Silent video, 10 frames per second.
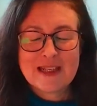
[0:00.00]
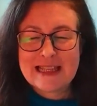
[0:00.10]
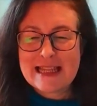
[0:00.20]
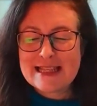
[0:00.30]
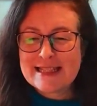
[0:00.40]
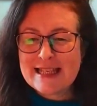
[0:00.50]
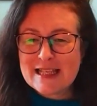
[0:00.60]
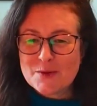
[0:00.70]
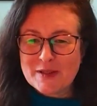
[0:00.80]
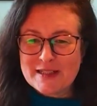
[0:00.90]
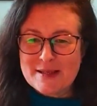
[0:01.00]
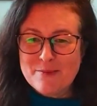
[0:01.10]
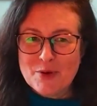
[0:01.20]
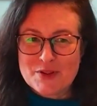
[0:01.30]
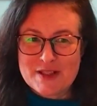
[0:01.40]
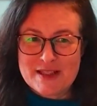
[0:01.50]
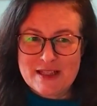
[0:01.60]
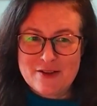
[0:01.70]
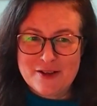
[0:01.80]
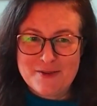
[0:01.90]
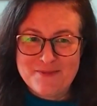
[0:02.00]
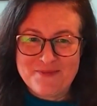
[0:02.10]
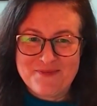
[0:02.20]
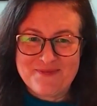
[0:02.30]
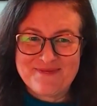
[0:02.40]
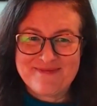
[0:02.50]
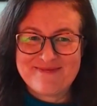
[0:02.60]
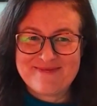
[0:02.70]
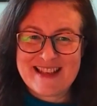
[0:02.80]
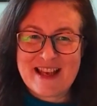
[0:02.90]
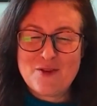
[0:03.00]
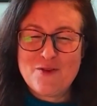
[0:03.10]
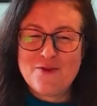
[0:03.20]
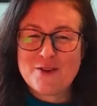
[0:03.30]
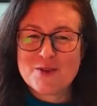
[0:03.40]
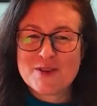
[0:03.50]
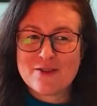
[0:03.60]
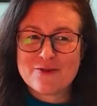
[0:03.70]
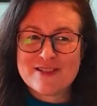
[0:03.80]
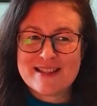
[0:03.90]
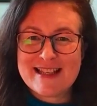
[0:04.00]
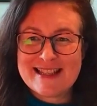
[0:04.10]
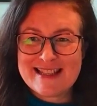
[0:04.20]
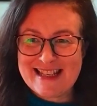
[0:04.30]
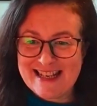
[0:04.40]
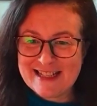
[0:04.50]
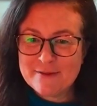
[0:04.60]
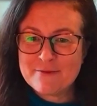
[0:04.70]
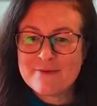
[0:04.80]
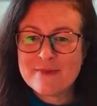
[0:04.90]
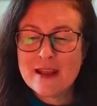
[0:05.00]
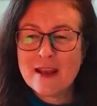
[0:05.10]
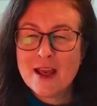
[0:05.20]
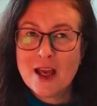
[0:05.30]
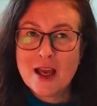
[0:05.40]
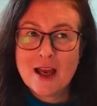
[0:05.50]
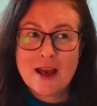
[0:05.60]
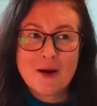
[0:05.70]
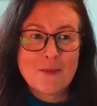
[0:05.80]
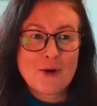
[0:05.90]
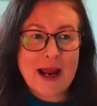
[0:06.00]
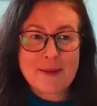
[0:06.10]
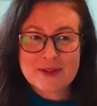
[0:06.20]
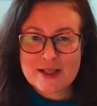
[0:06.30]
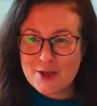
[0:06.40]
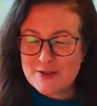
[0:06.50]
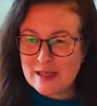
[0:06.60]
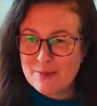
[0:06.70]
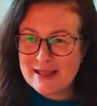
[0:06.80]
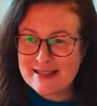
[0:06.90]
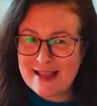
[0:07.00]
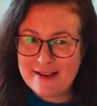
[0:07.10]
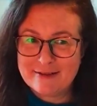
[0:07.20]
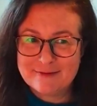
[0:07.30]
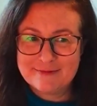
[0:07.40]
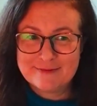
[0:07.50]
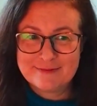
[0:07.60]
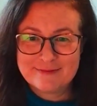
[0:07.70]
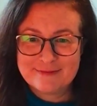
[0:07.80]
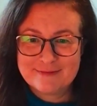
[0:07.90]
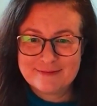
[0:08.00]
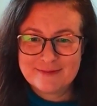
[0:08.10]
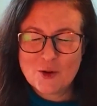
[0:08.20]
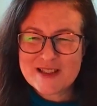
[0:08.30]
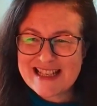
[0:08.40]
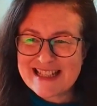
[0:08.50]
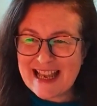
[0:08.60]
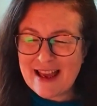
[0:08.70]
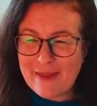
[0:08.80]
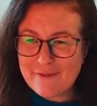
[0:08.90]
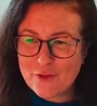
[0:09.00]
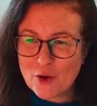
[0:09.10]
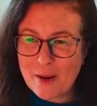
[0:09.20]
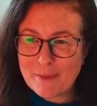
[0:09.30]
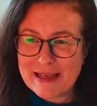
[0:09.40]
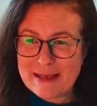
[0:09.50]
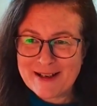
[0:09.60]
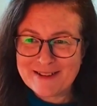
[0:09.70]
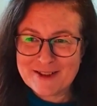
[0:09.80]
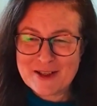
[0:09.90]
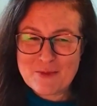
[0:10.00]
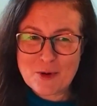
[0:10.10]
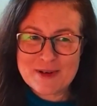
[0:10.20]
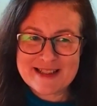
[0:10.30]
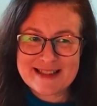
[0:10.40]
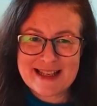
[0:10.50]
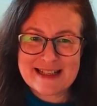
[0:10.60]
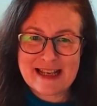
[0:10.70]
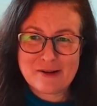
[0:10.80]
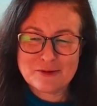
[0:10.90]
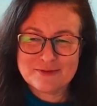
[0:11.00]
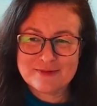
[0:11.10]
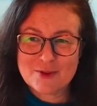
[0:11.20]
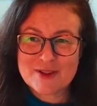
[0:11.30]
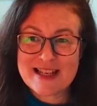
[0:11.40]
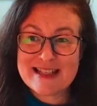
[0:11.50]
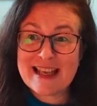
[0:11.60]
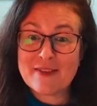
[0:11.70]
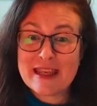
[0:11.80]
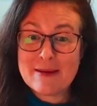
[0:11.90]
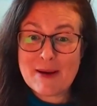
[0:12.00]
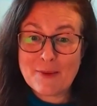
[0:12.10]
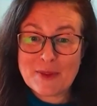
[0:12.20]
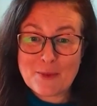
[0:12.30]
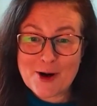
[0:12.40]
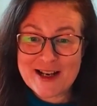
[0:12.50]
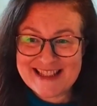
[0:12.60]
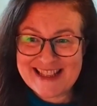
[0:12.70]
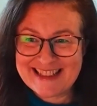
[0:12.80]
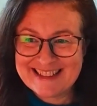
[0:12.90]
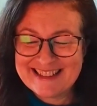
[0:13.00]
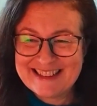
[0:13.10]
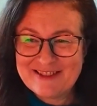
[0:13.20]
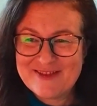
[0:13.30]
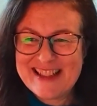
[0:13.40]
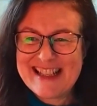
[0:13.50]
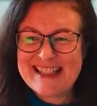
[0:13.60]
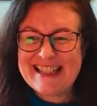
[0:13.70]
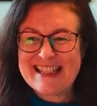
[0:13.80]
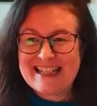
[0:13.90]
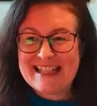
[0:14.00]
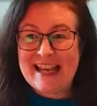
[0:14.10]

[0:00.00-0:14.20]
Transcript: And then the sixth one is imposter syndrome. Have you found yourself resisting, perhaps closing a big sale? Not sending out that follow-up email that you promised to send out, or sending out the email with the pricing, resisting sending it